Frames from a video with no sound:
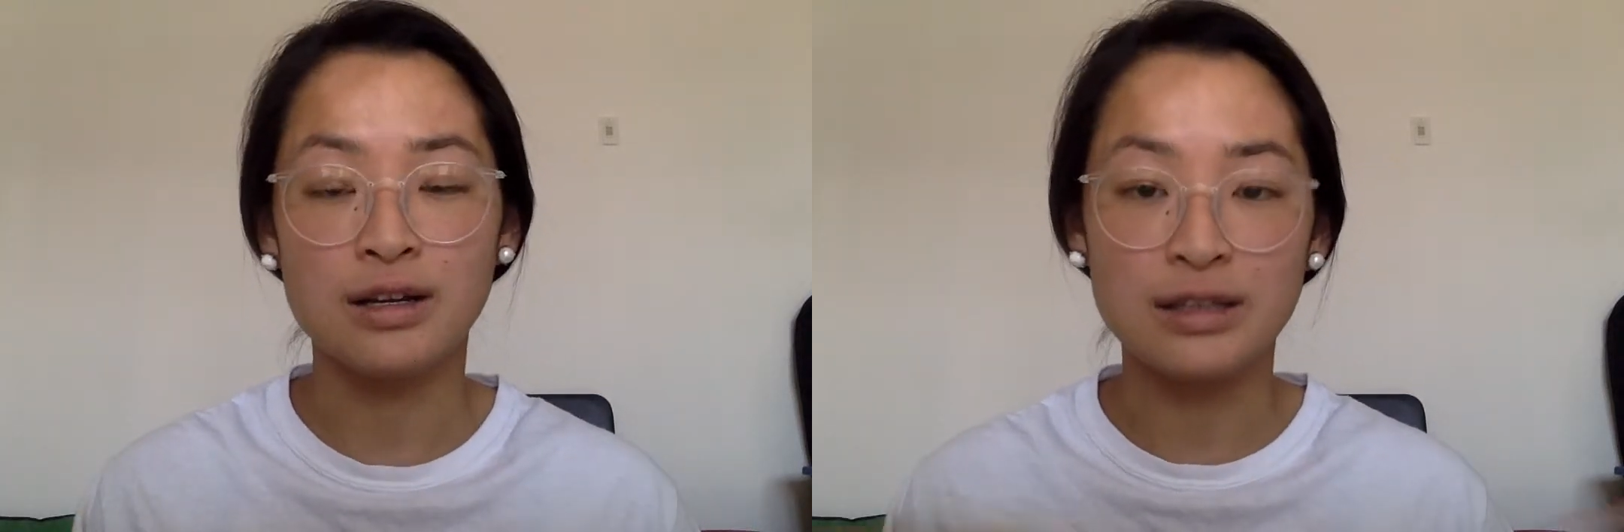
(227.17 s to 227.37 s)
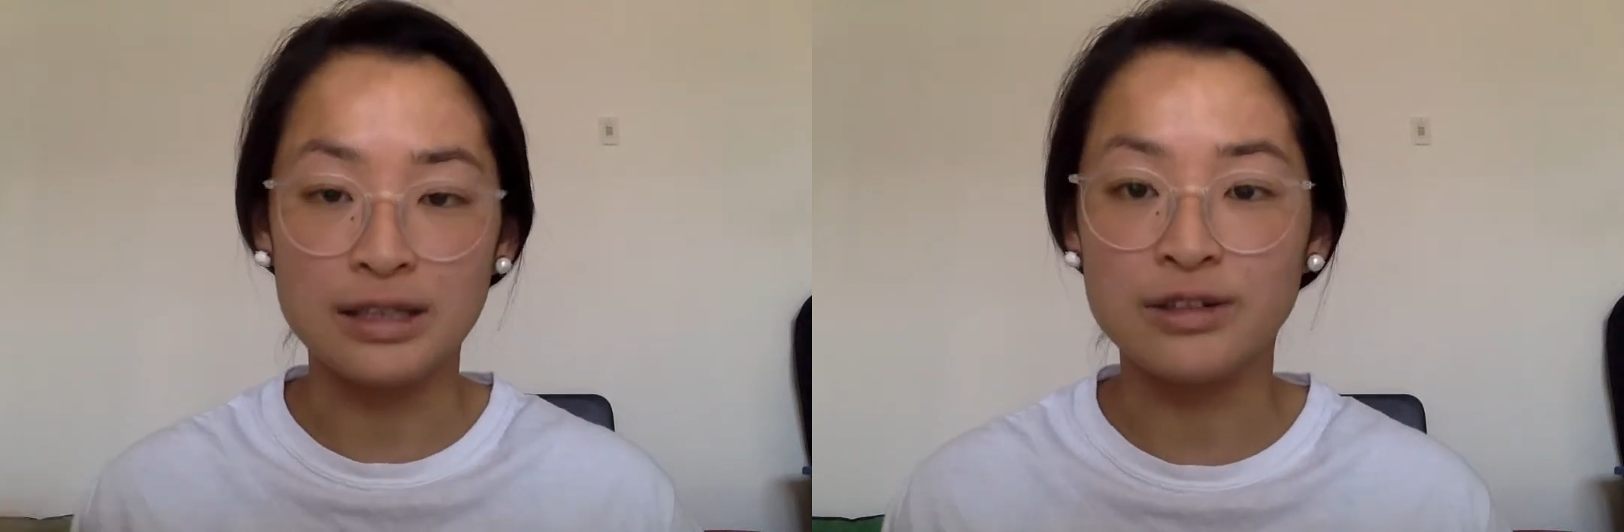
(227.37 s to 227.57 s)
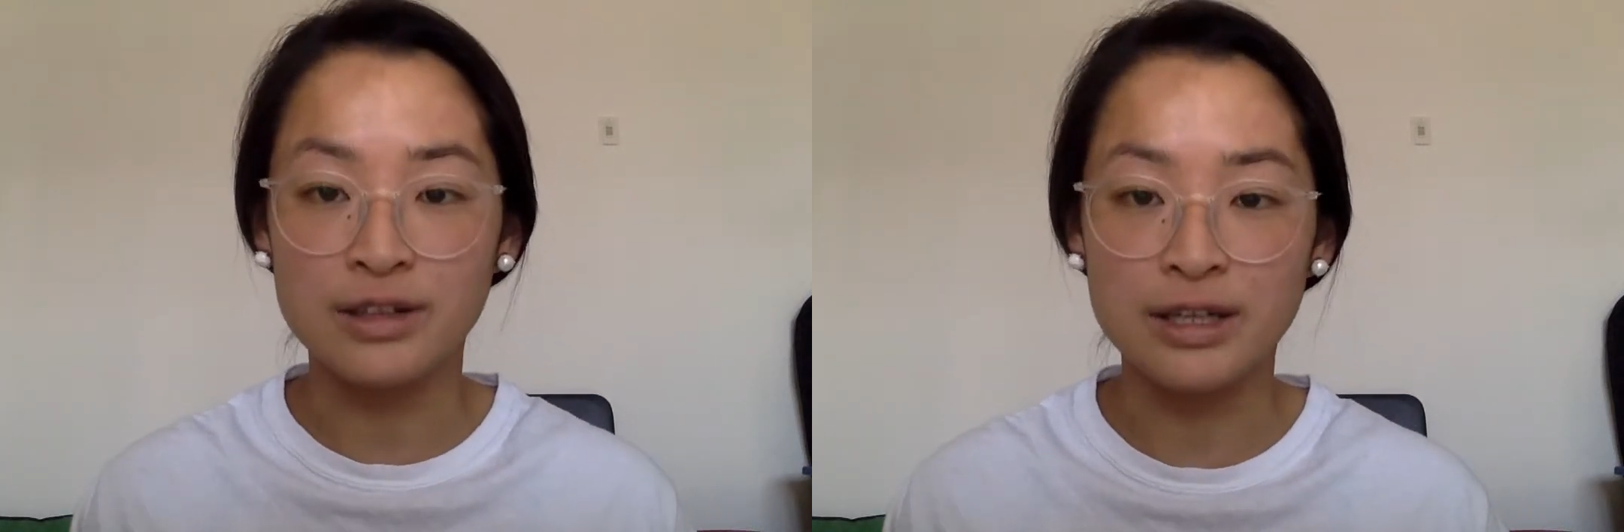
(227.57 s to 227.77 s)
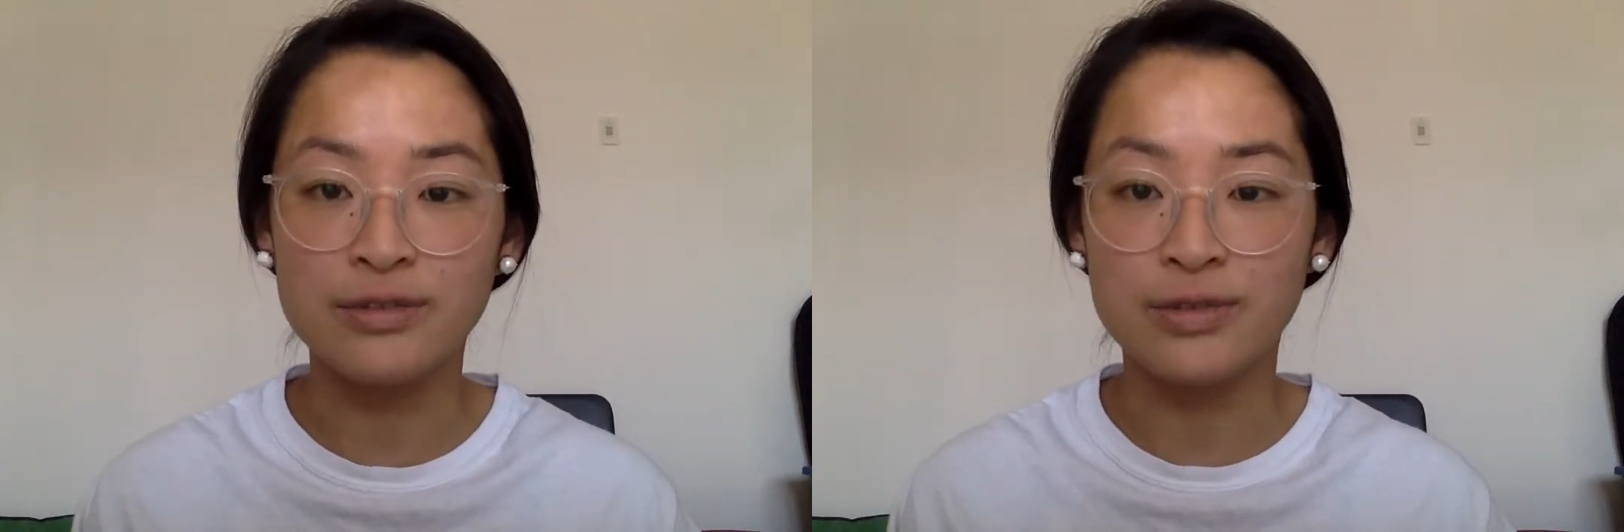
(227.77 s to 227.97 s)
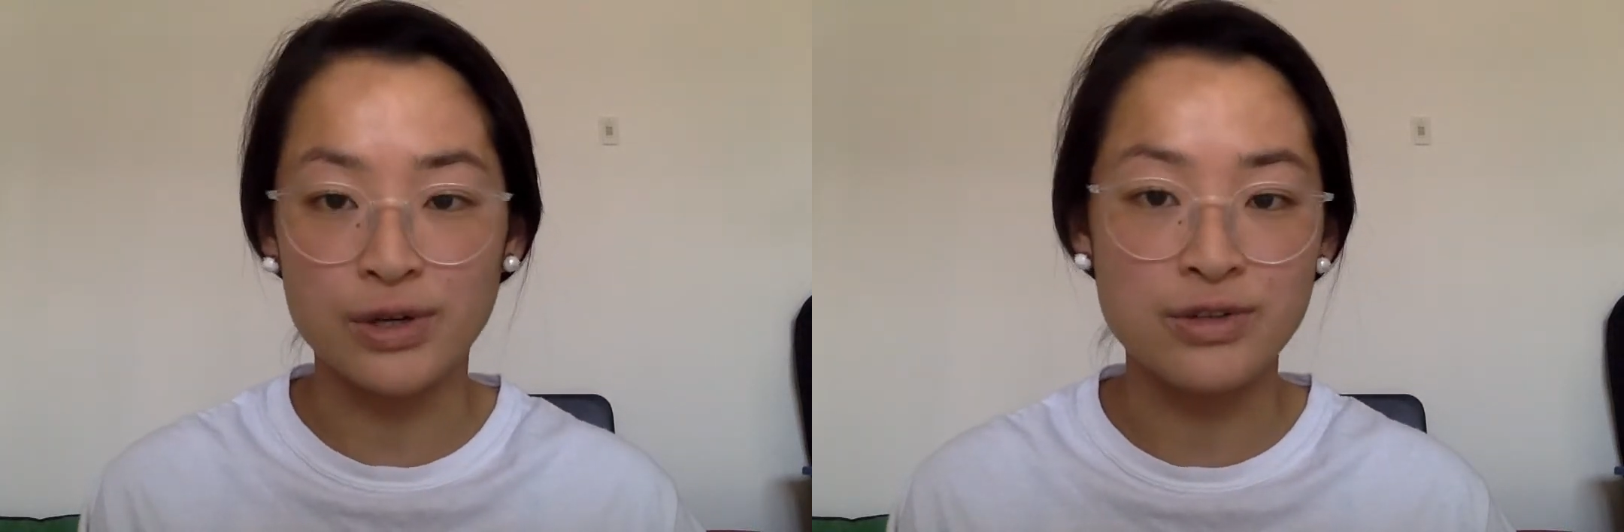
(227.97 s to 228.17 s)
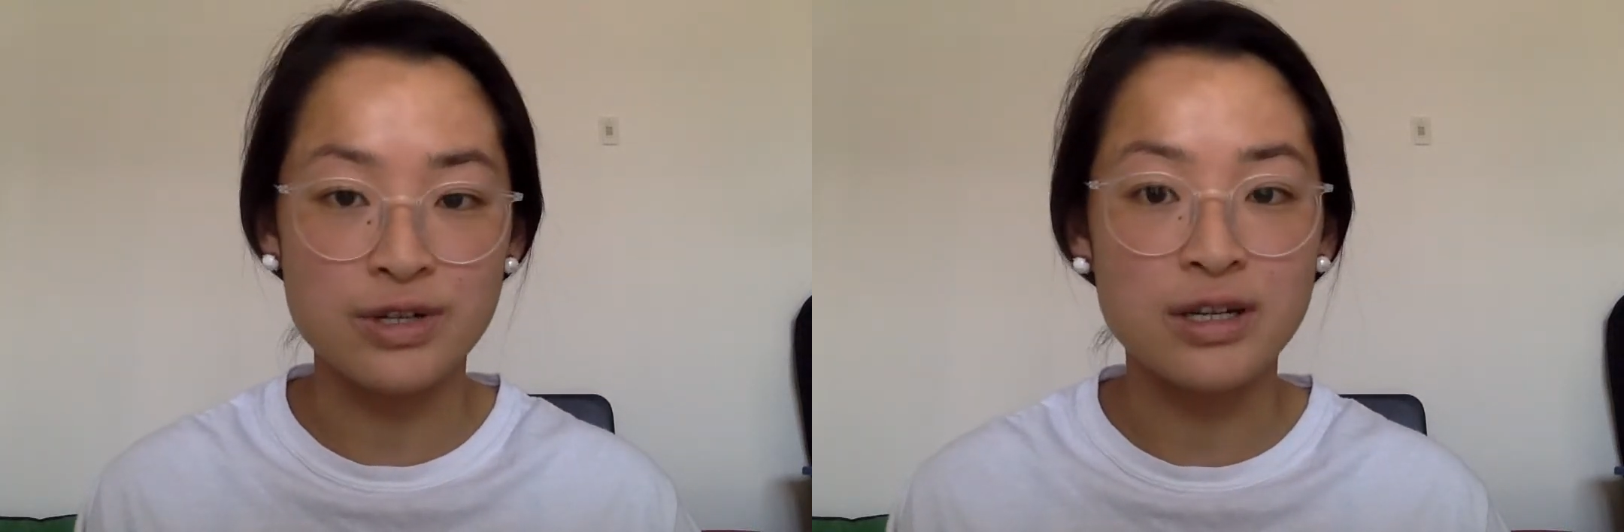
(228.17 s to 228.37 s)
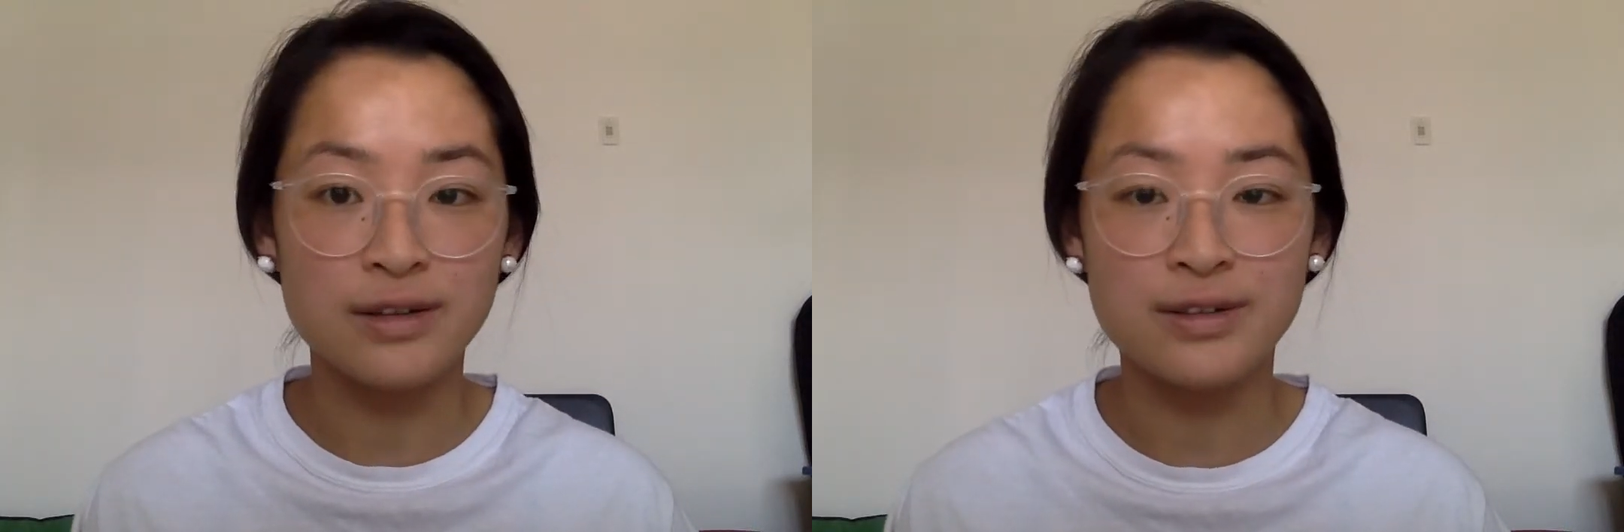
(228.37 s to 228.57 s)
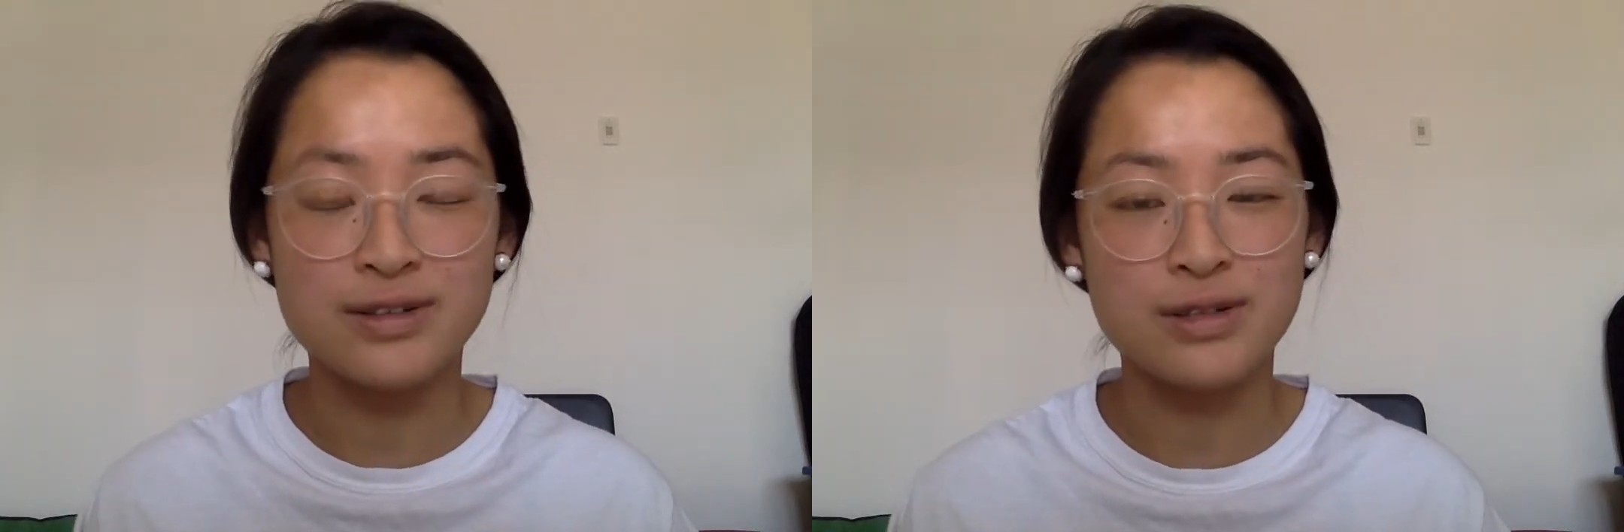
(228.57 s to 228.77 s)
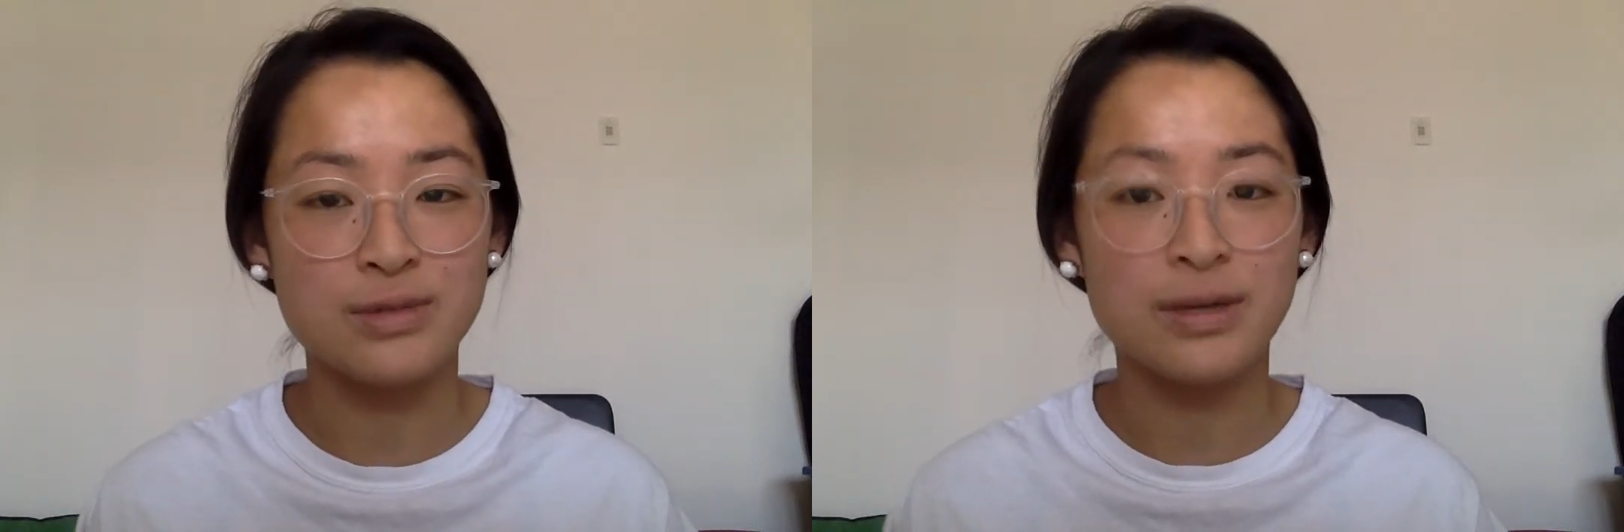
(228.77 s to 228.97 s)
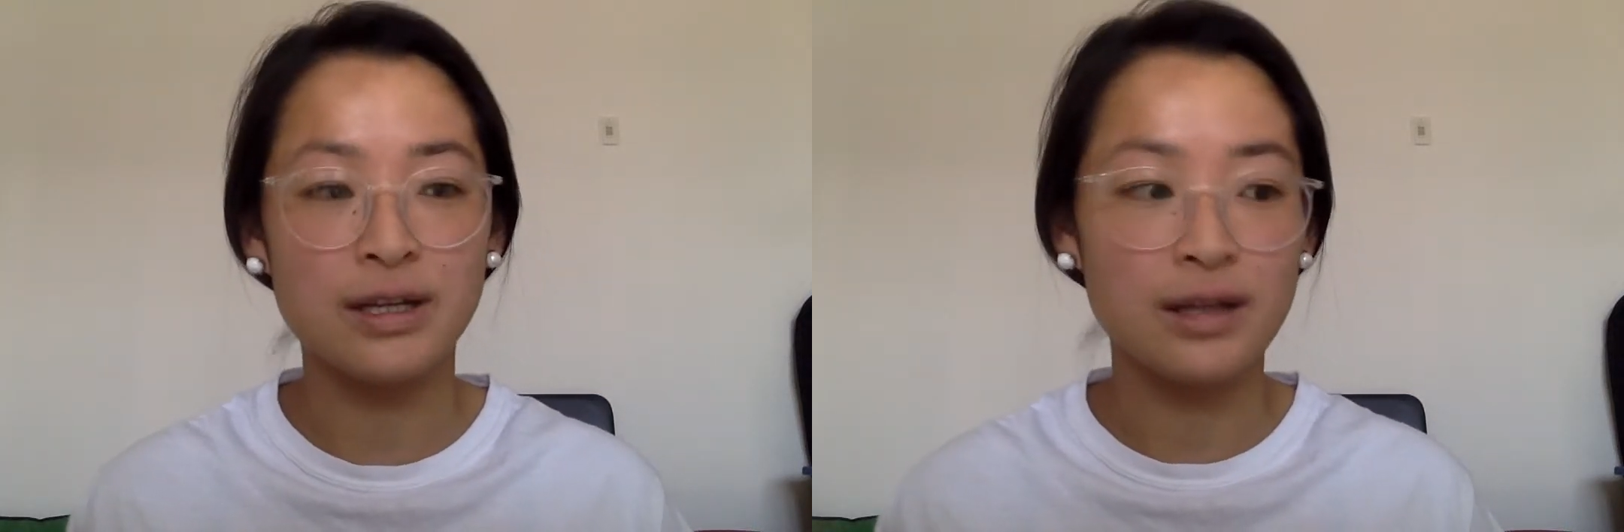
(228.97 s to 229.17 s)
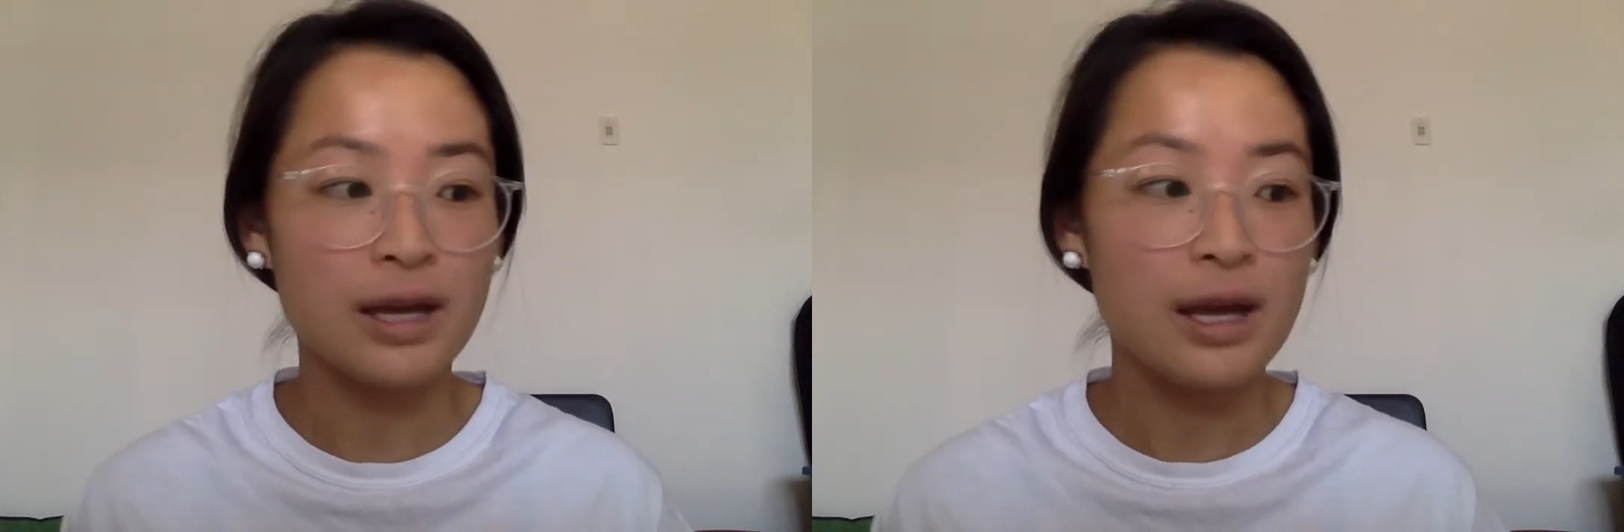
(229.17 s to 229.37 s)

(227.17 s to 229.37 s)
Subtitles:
are like $400 as well.